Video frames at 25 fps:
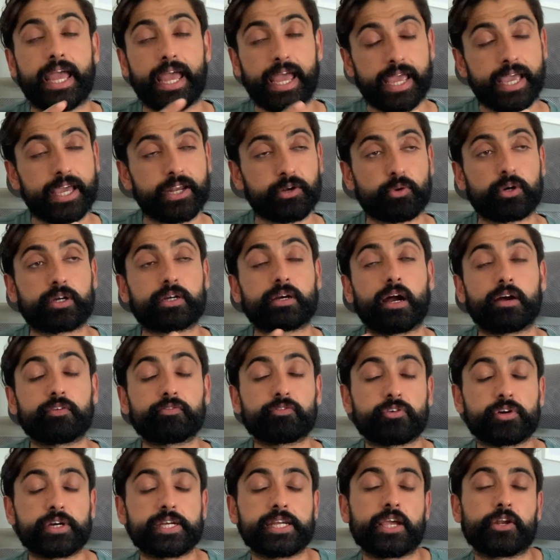and
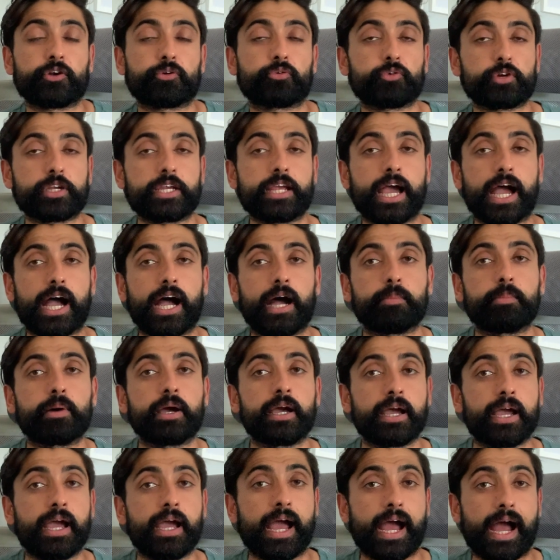recovery and rehab
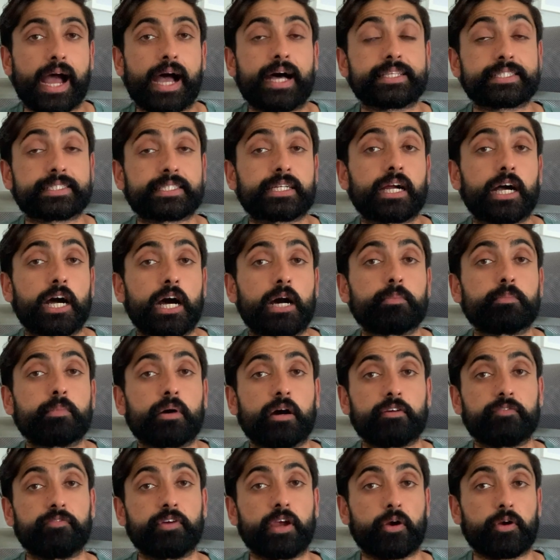has come
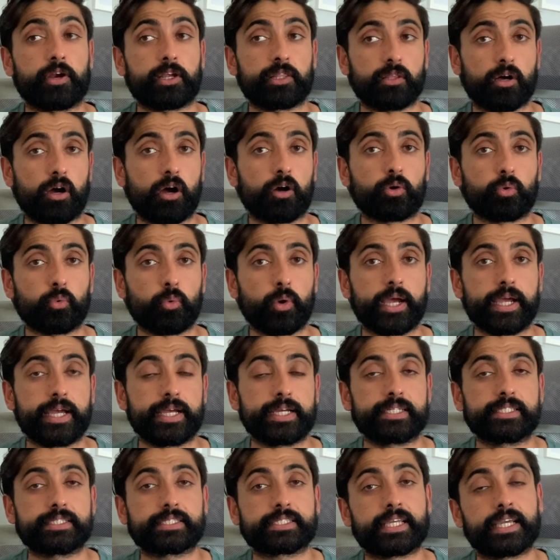a very long
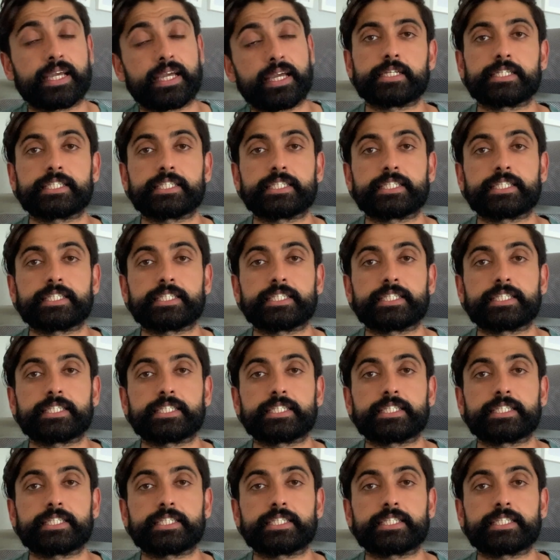ways.